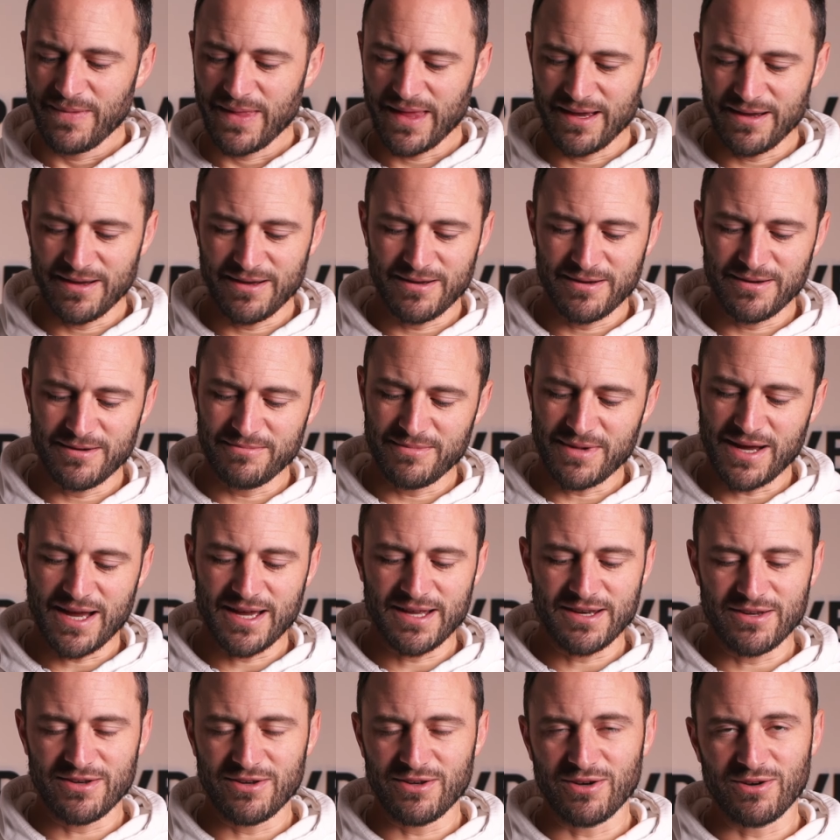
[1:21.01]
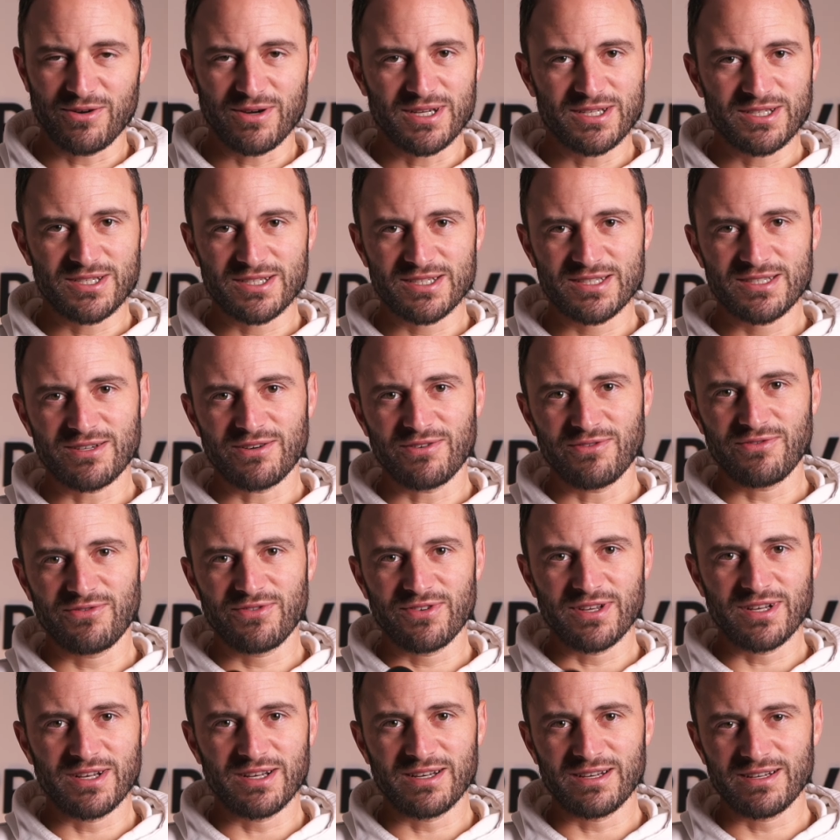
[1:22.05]
I don't know, I just don't
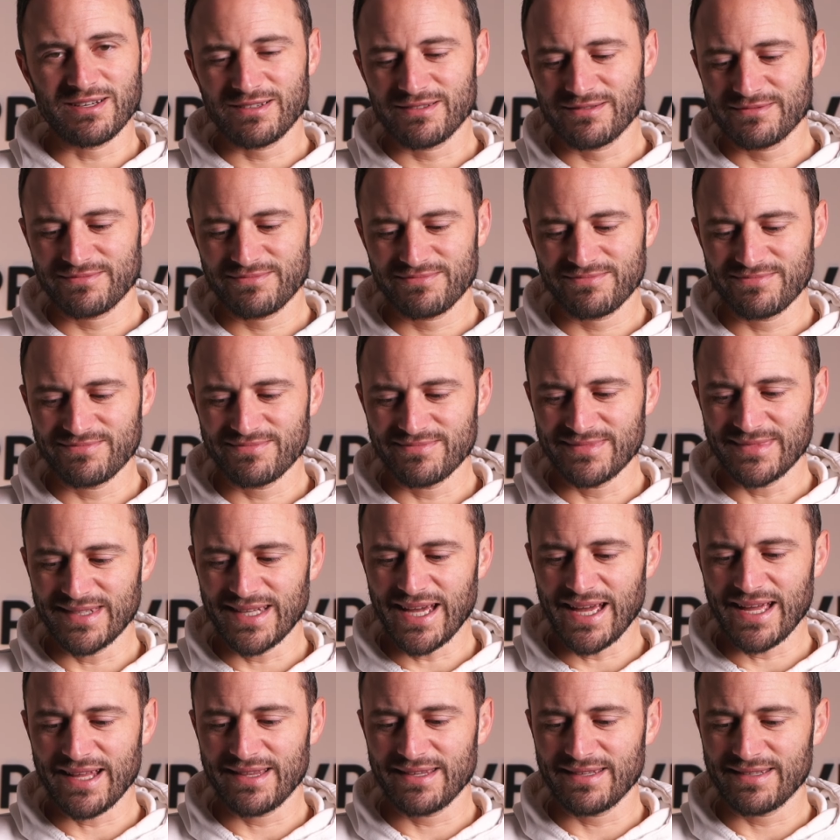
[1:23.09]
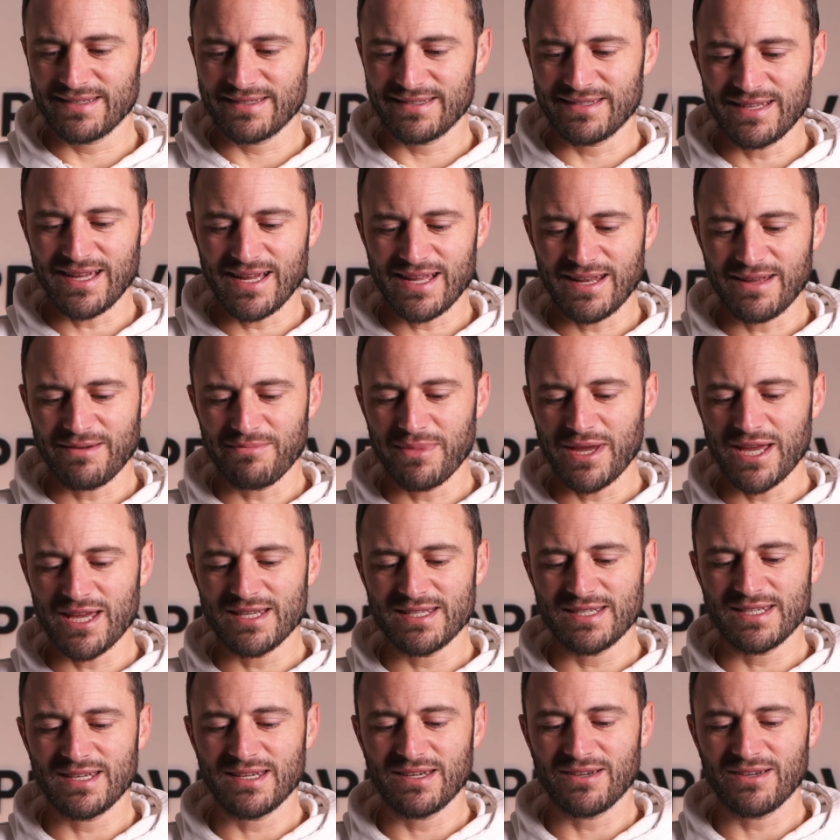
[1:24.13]
feel that amazing